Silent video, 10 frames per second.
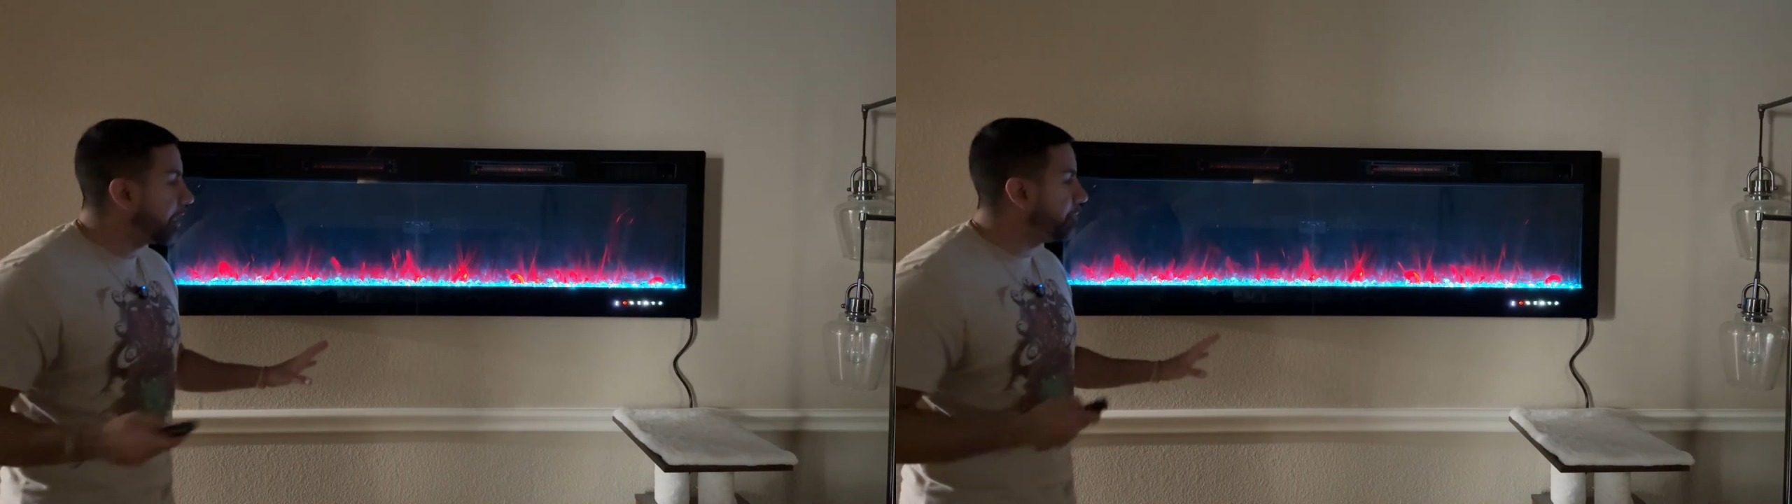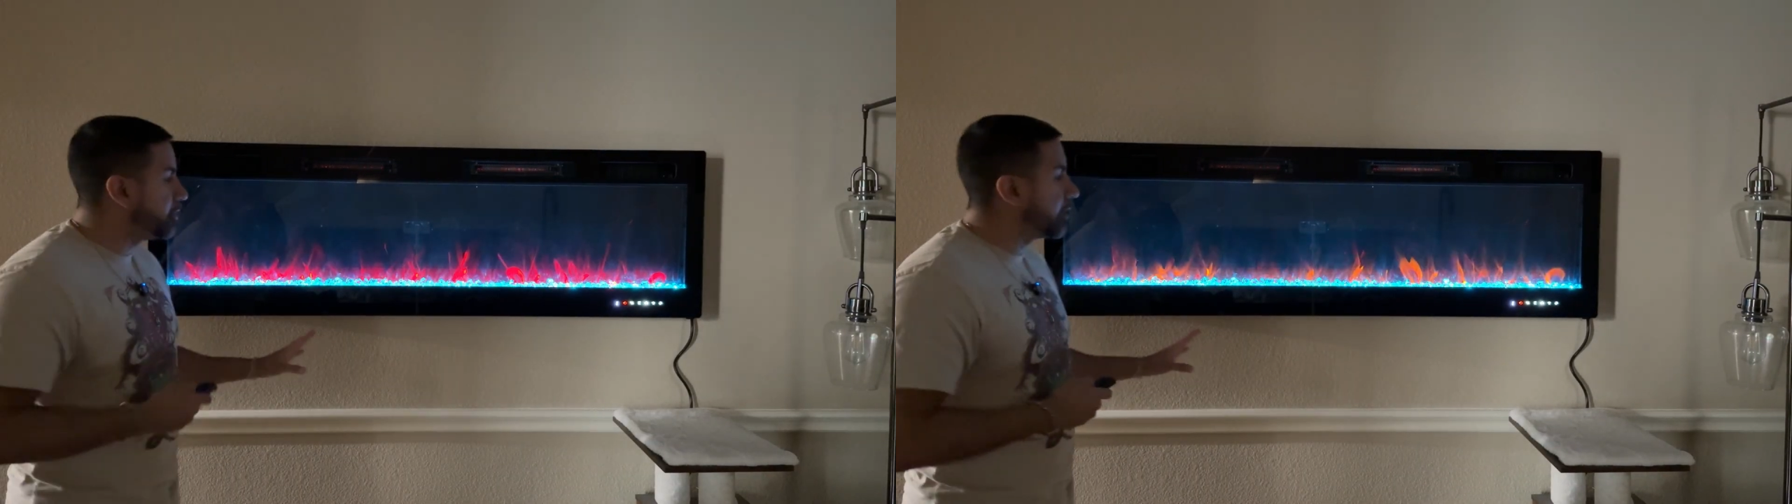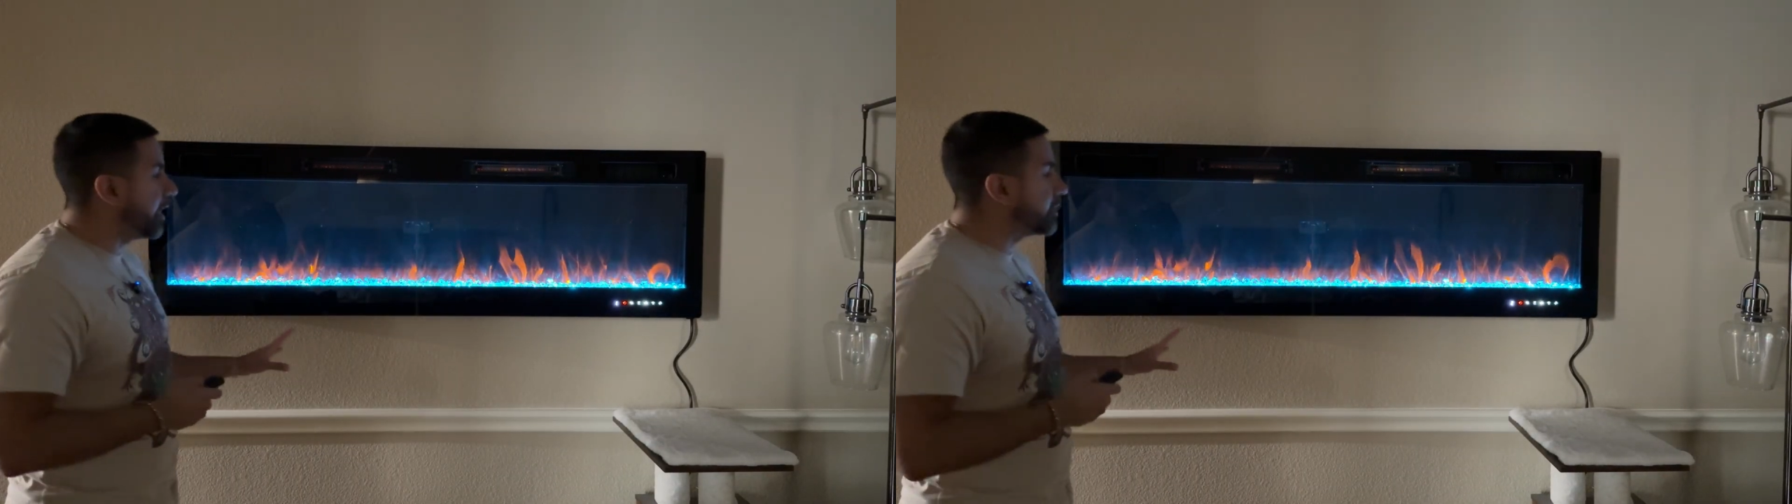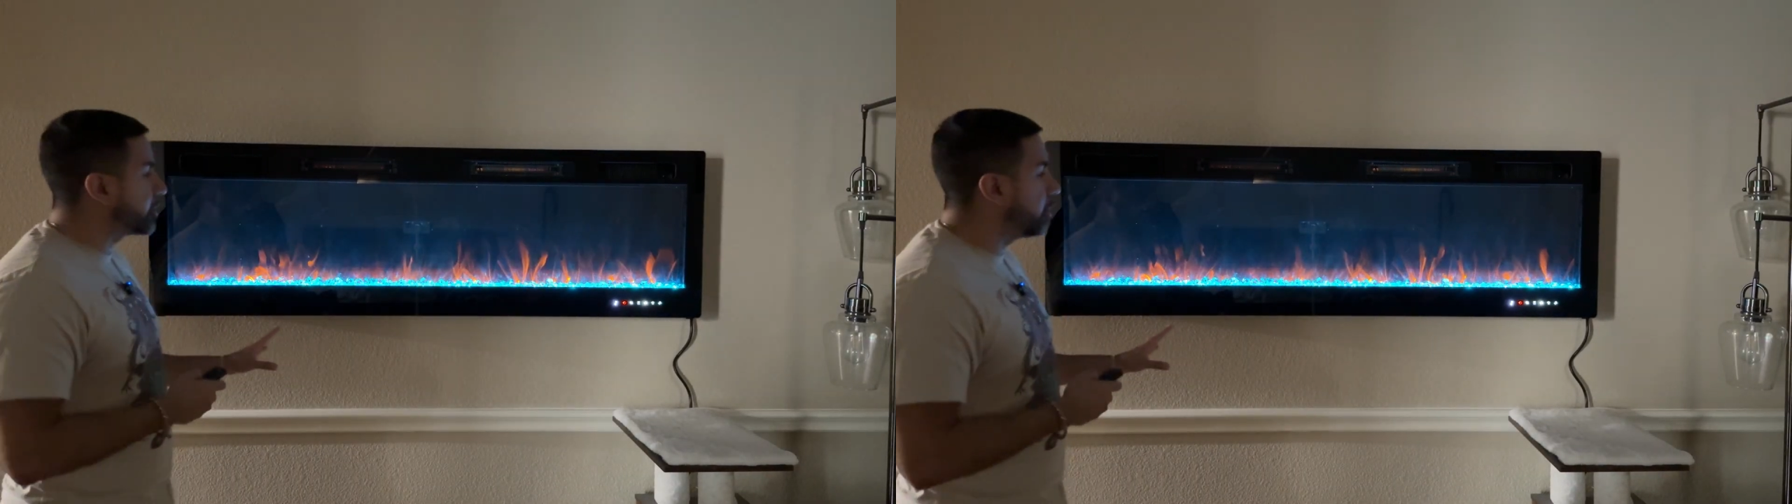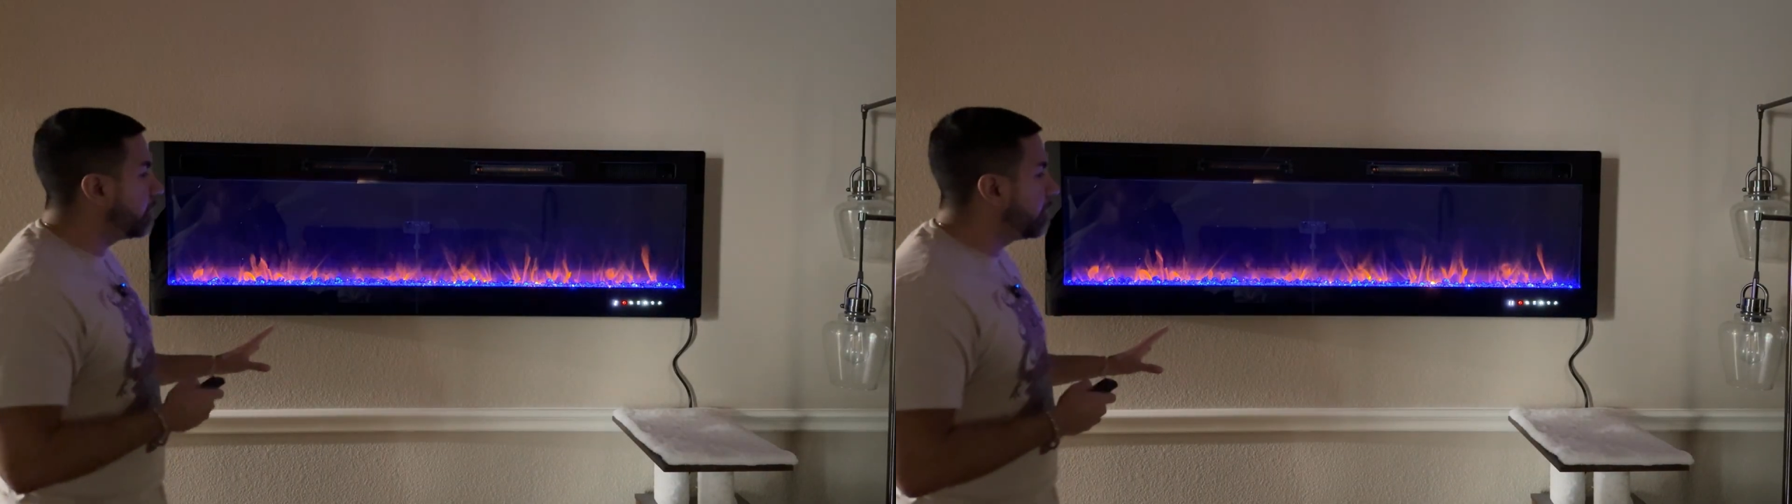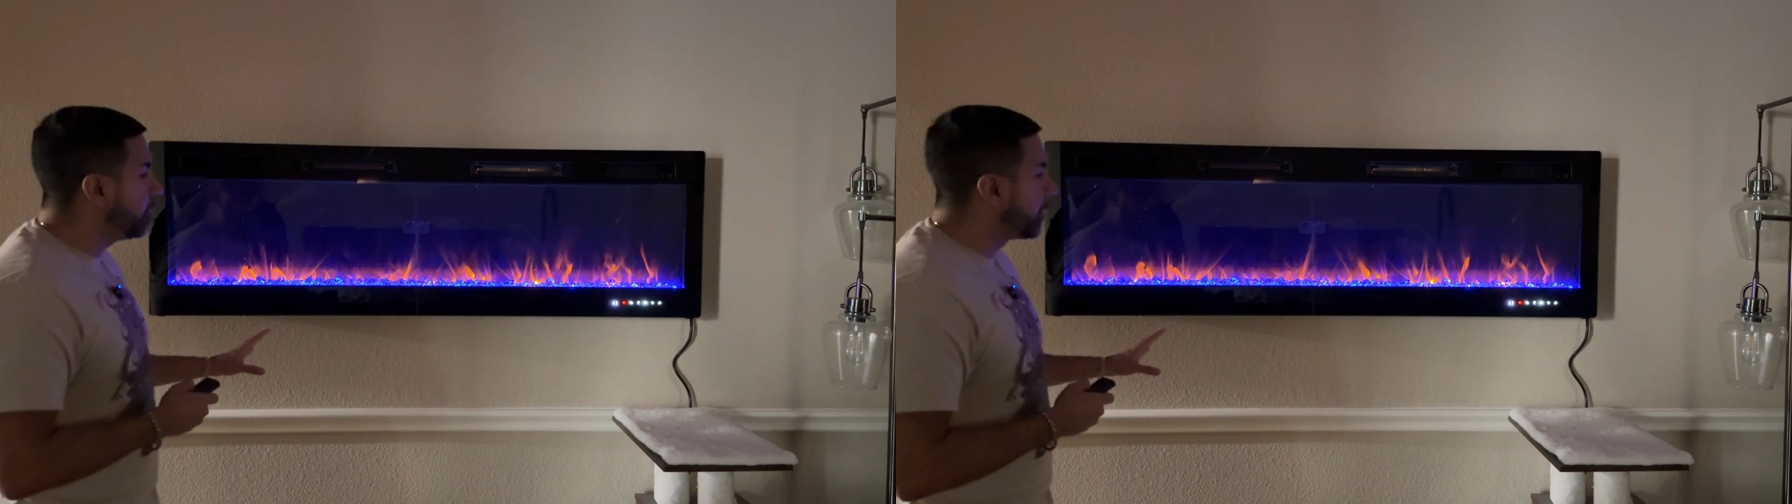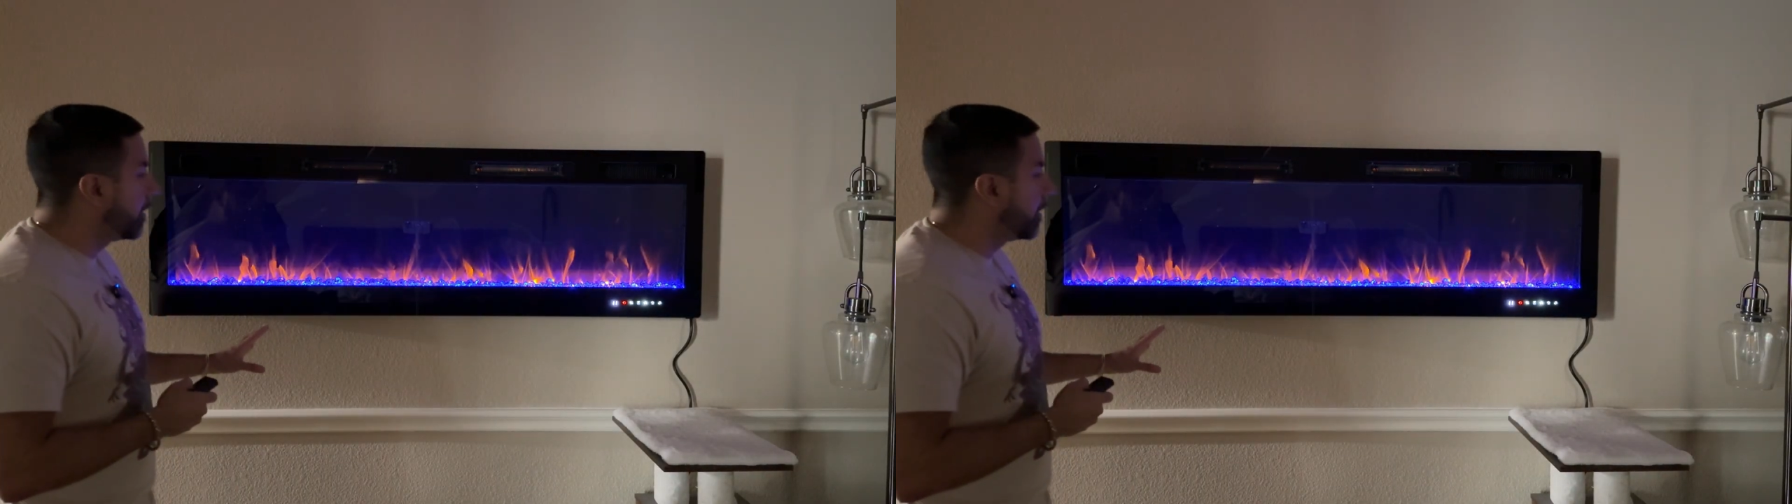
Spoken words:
up, as you guys saw.